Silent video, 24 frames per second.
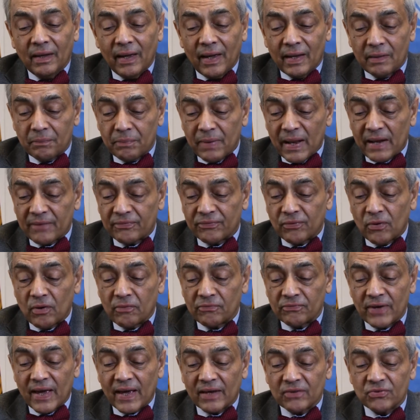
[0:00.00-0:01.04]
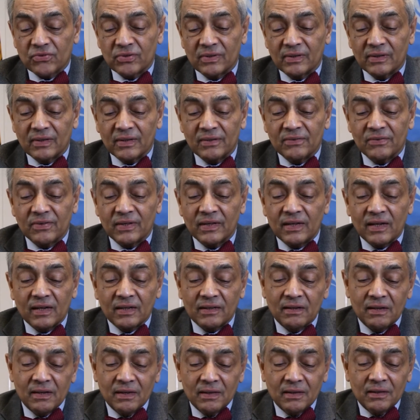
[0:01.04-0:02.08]
and Platform for Action,
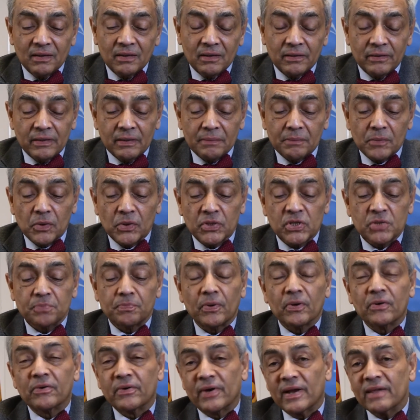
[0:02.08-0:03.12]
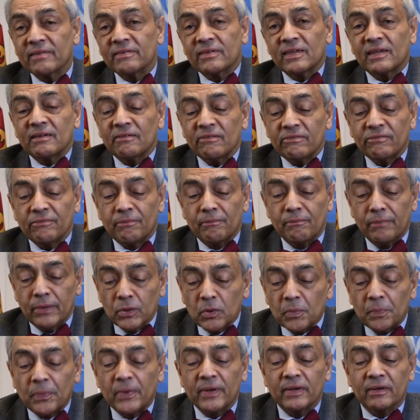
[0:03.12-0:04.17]
considered the most progressive
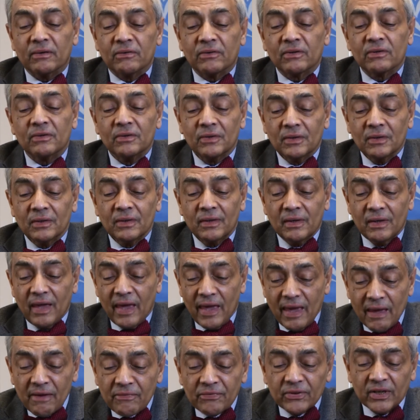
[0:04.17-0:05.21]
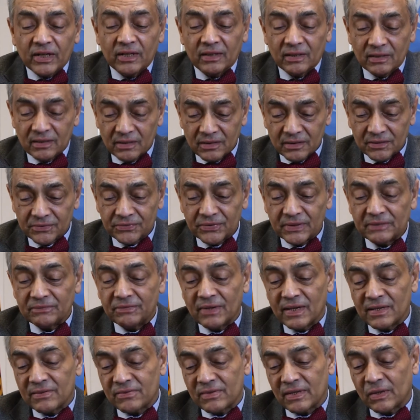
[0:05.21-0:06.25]
blueprint ever for
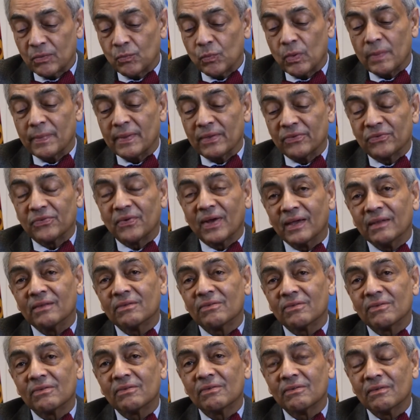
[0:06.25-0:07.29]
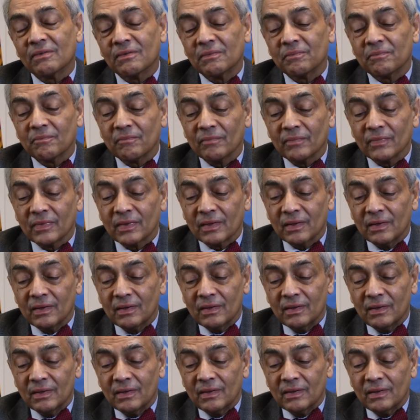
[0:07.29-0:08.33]
advancing women's rights.
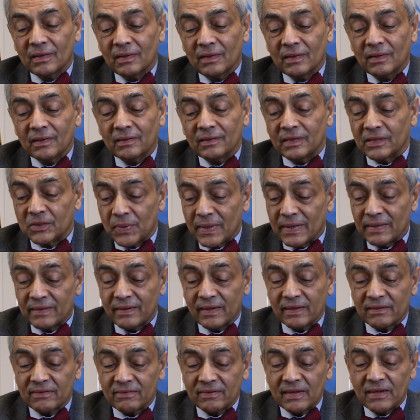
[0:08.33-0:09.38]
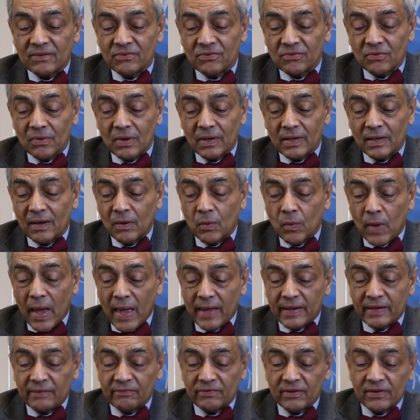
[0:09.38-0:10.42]
The 20th
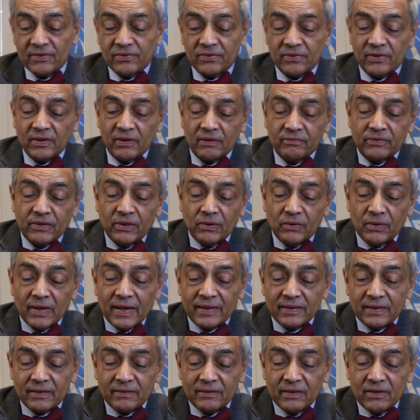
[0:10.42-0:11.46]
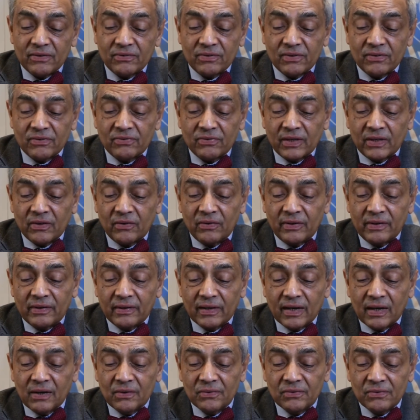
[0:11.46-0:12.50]
anniversary of the United Nations Security
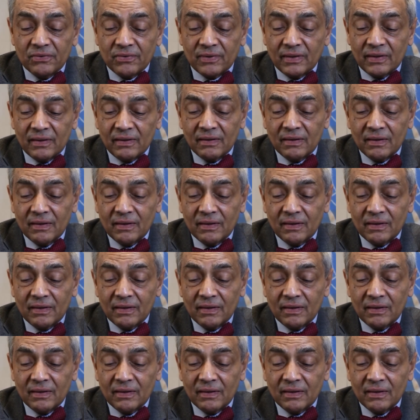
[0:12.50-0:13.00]
Council